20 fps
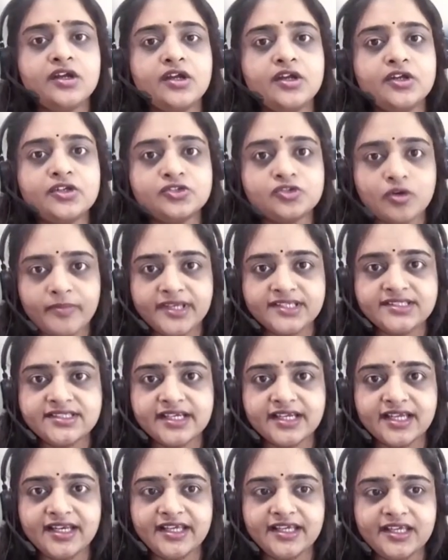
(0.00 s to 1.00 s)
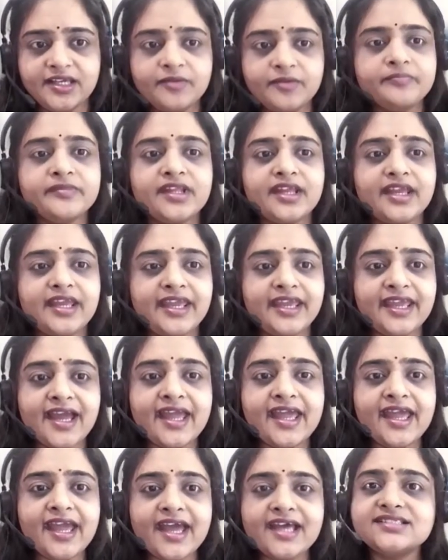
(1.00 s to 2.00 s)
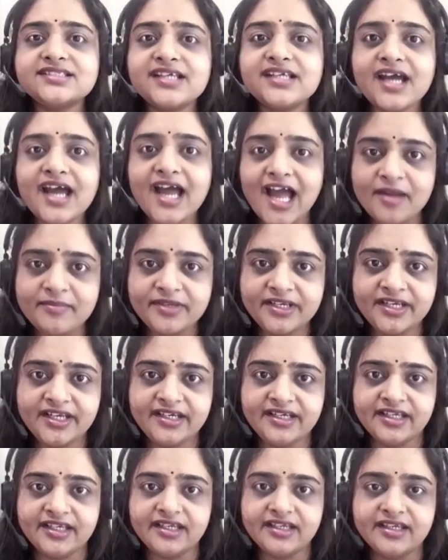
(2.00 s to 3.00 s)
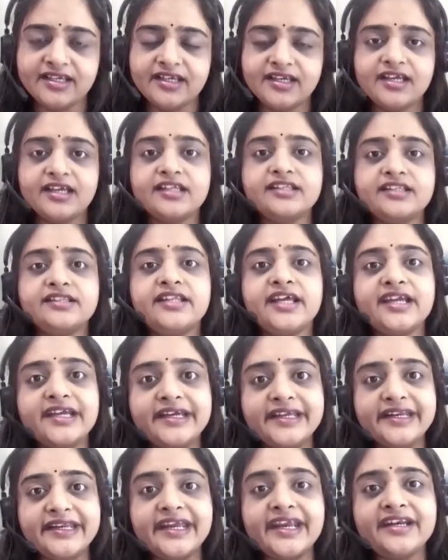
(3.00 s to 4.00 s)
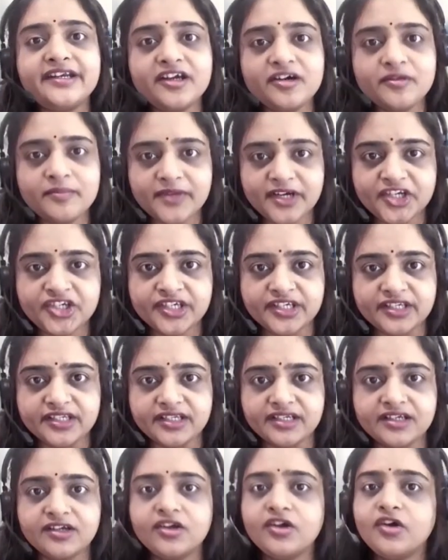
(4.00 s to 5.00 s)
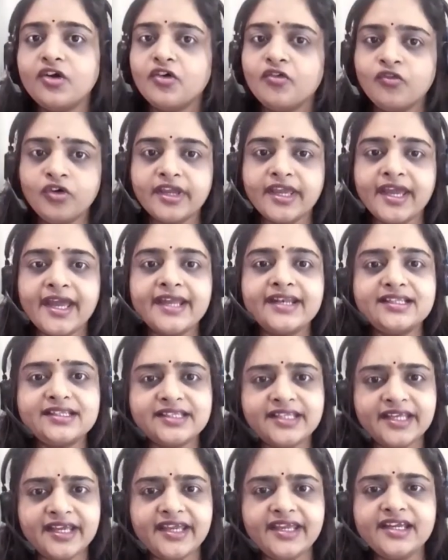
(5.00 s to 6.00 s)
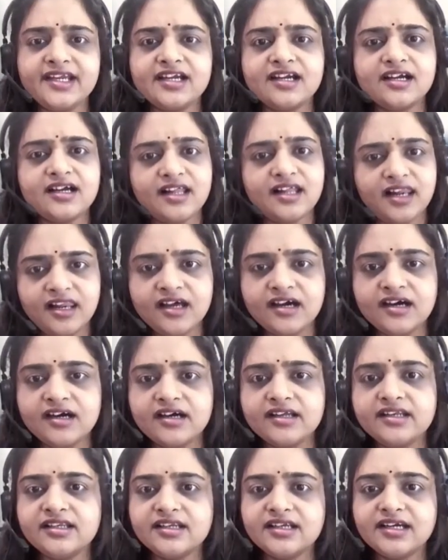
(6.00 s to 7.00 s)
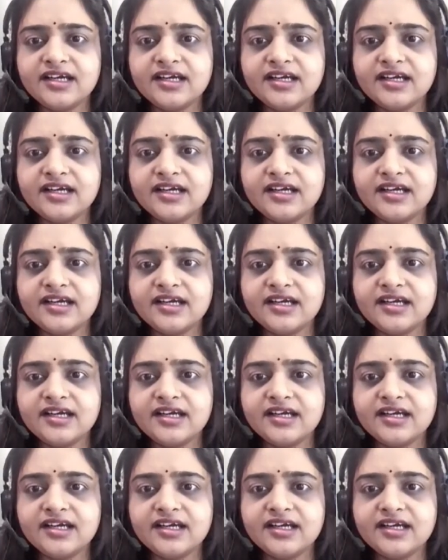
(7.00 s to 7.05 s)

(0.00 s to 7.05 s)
So basically AI has the ability they create the machine who can think, learn,